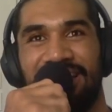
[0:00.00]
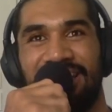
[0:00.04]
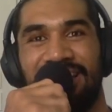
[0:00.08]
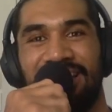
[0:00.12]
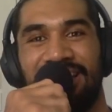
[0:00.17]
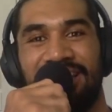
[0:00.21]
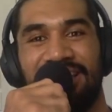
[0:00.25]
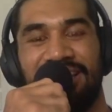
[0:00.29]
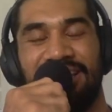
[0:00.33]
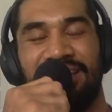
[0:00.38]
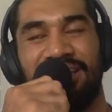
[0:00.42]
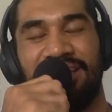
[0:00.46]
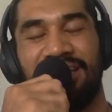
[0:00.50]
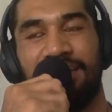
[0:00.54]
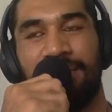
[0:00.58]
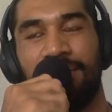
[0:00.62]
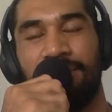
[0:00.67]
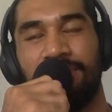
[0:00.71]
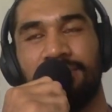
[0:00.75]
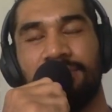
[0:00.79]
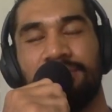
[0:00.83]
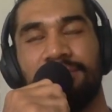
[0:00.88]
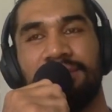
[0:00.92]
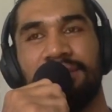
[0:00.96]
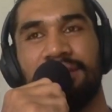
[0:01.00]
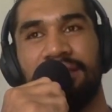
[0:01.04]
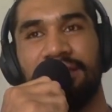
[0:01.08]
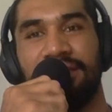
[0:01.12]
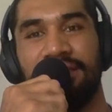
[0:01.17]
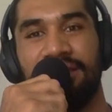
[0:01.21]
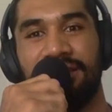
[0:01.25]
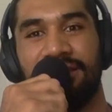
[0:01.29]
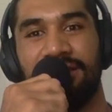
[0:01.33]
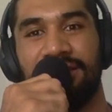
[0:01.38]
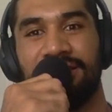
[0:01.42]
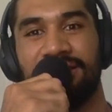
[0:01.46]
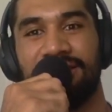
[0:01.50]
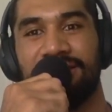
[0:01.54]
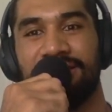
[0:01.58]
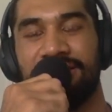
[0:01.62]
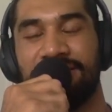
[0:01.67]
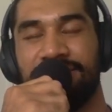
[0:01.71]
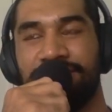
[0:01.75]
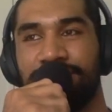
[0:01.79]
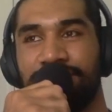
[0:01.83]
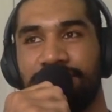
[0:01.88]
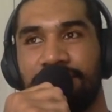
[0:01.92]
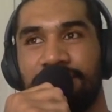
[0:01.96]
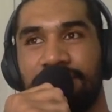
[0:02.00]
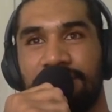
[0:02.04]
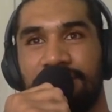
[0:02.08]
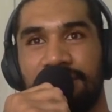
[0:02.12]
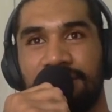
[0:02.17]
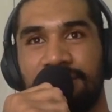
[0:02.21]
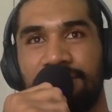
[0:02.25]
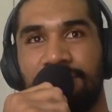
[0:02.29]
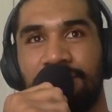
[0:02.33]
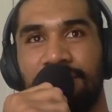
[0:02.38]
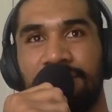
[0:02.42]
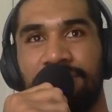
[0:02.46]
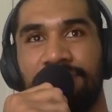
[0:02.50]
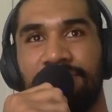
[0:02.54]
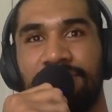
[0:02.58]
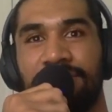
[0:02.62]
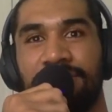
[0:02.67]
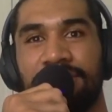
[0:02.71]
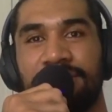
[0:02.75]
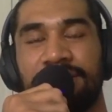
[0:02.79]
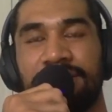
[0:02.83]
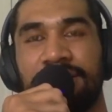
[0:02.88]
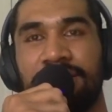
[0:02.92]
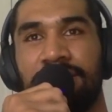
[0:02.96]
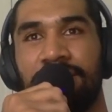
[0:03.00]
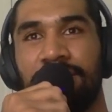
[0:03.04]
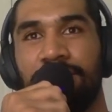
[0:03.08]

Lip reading: And he came up to me, he's like, yeah, that's why I fucking signed you,